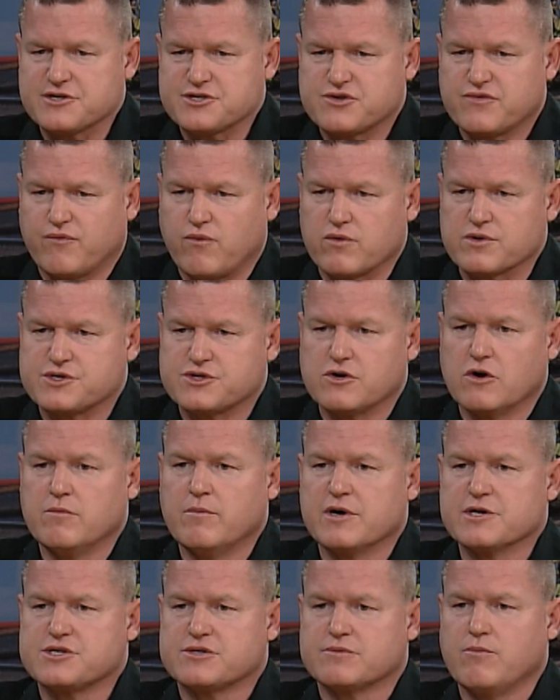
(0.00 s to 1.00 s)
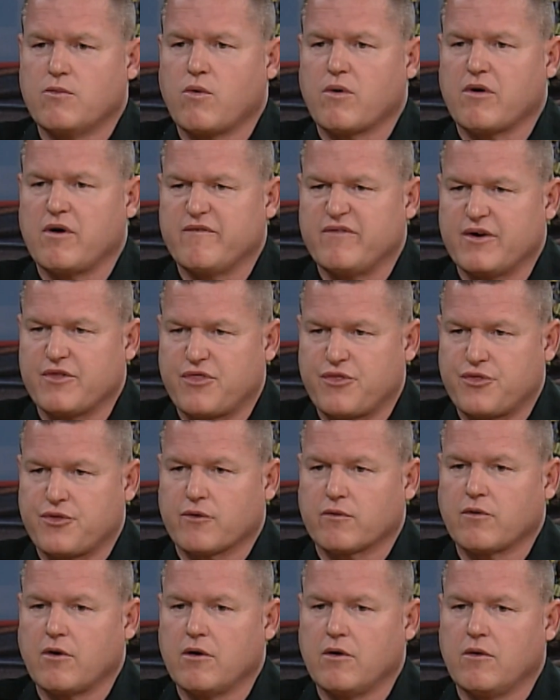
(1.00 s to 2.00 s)
for so much more of a
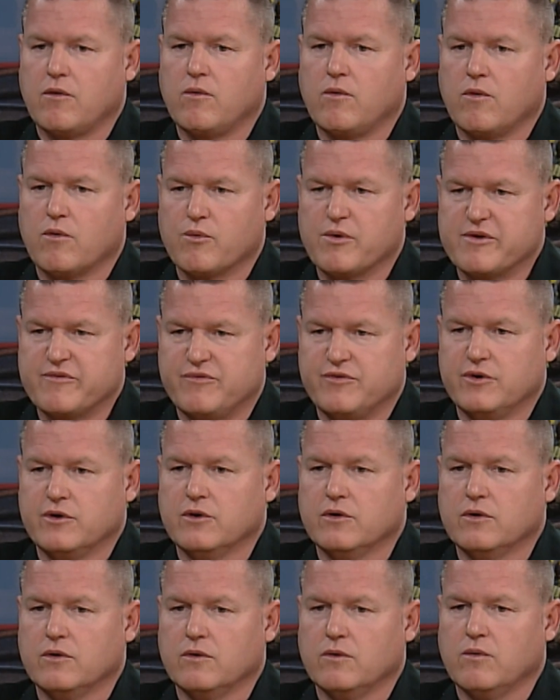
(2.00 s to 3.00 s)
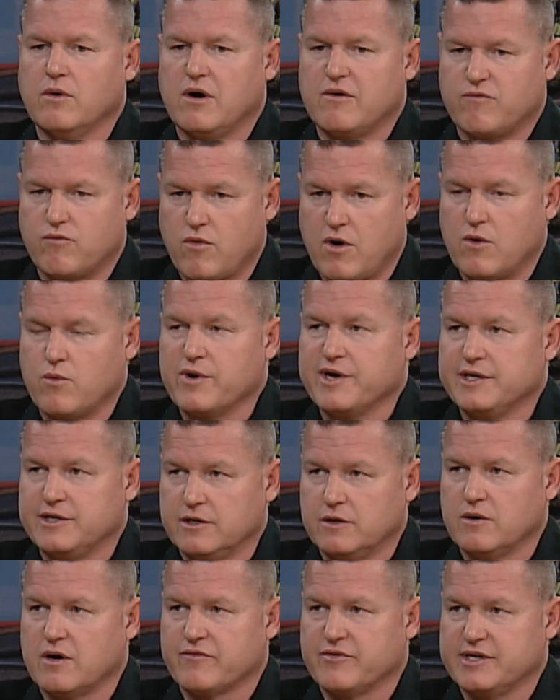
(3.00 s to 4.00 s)
thorough review of what we
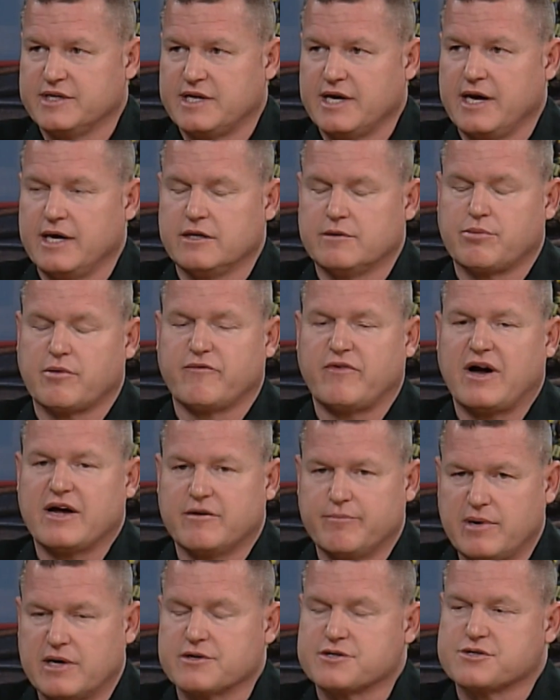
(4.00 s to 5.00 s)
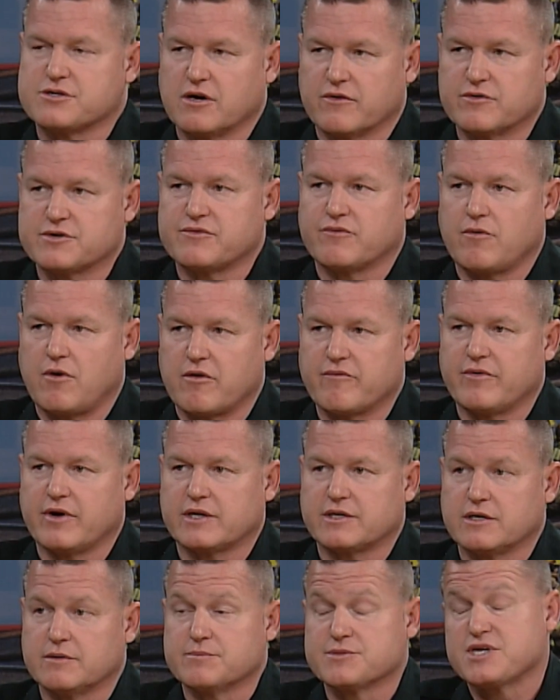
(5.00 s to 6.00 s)
do every day to provide a better service for our
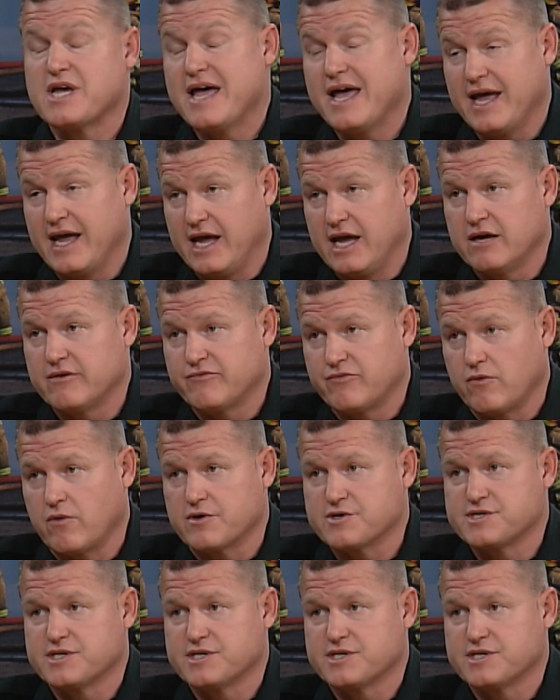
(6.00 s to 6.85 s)
victims and for our